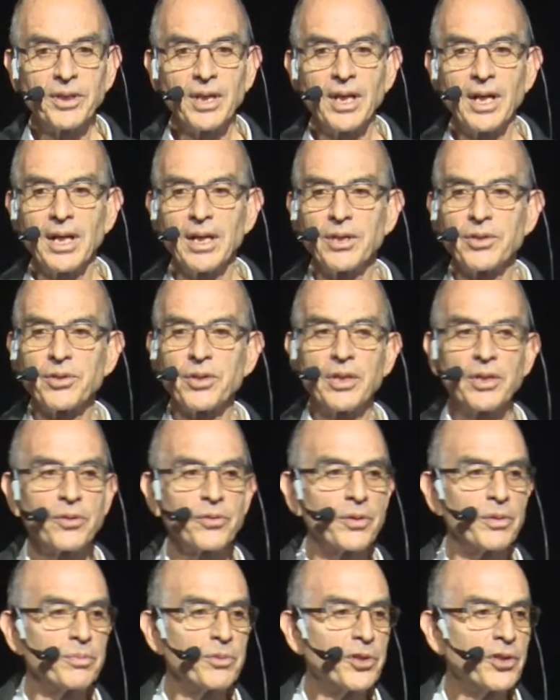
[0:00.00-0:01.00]
as
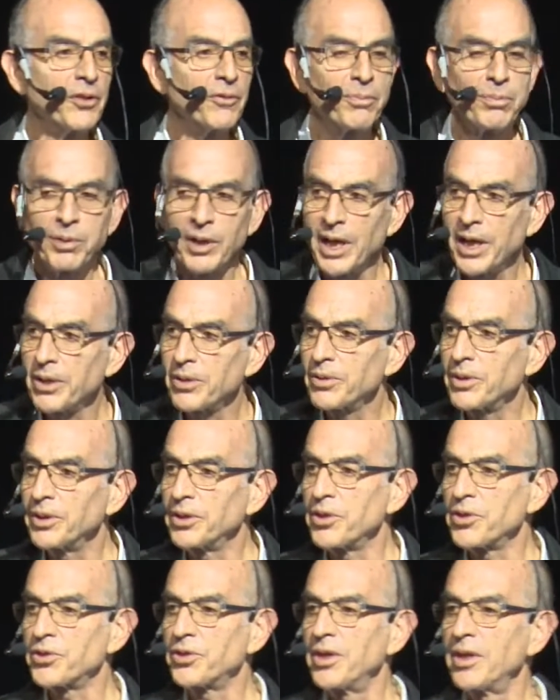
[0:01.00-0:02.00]
interim chief planner in
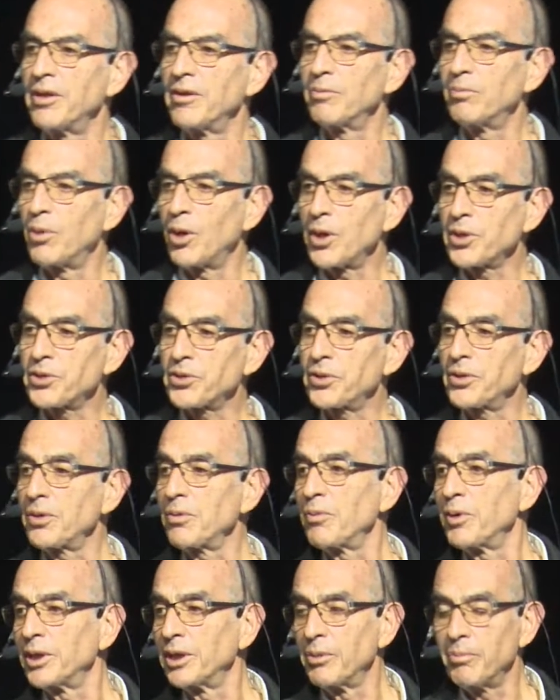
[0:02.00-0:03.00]
the city of Boston
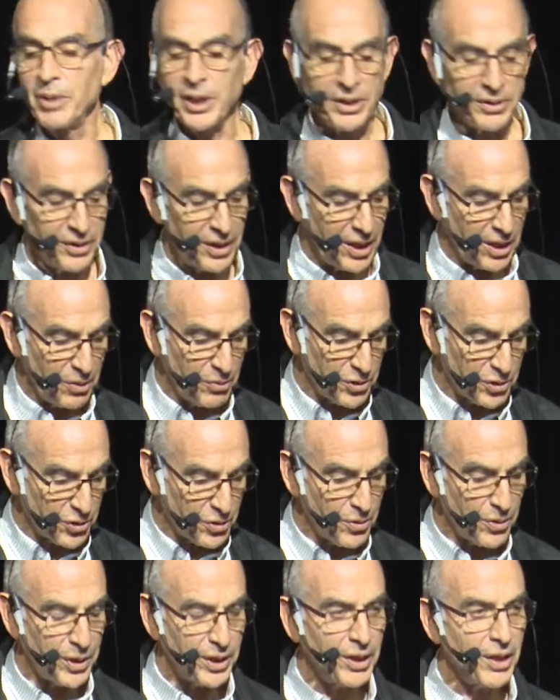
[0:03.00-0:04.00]
when the Big Dig was
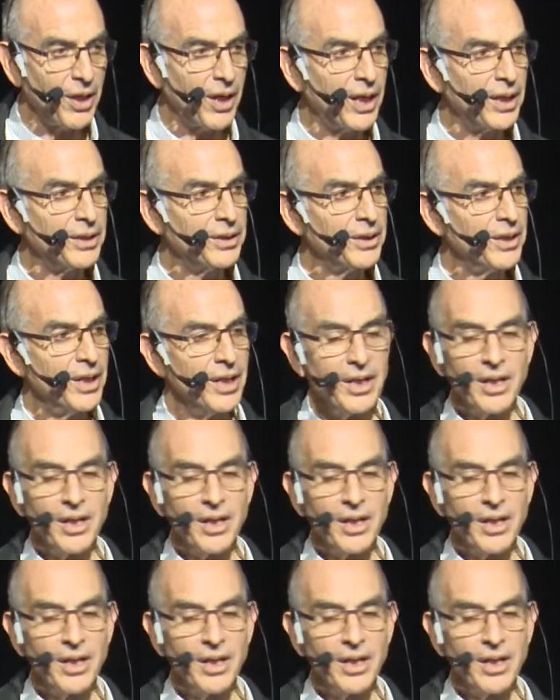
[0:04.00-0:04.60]
going on.